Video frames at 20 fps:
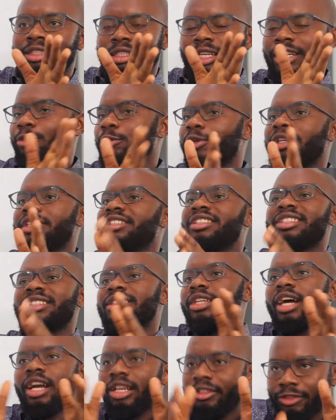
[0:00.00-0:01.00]
that weren't
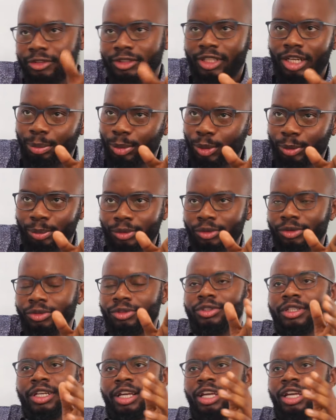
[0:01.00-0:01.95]
designed for that purpose.